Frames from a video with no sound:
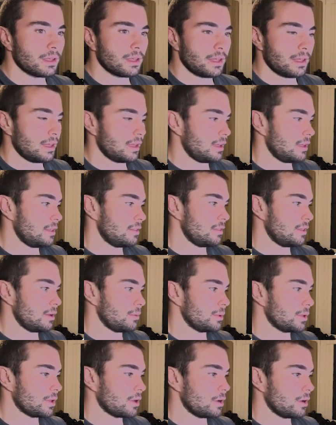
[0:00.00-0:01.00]
And there
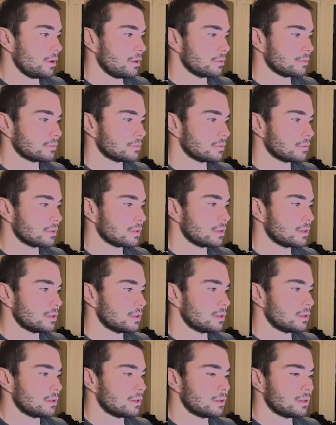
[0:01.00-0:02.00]
we go.
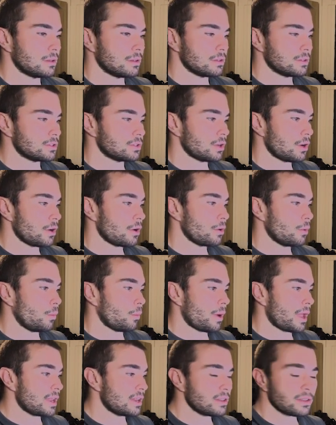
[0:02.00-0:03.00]
So
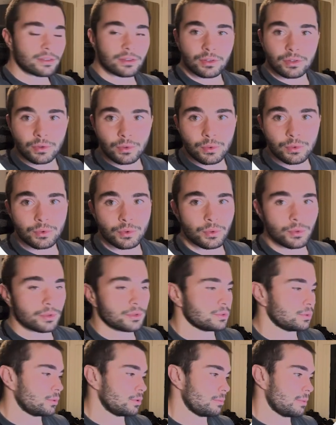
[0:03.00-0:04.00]
when you do
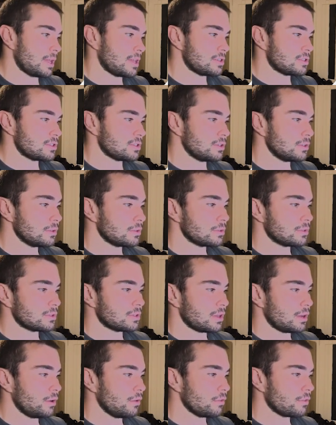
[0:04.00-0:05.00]
this automation
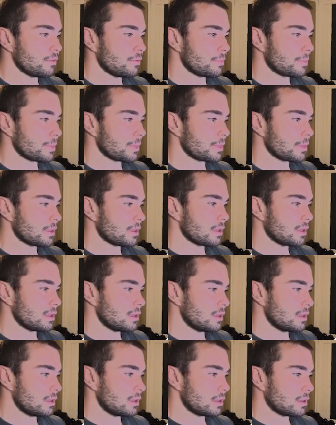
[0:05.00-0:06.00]
yourself,
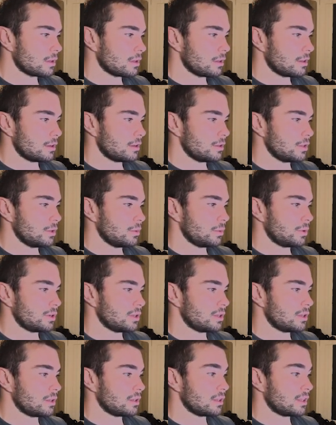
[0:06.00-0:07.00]
you want
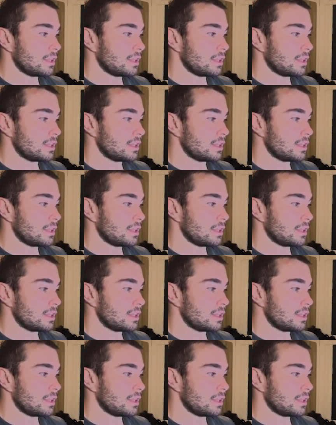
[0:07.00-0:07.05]
to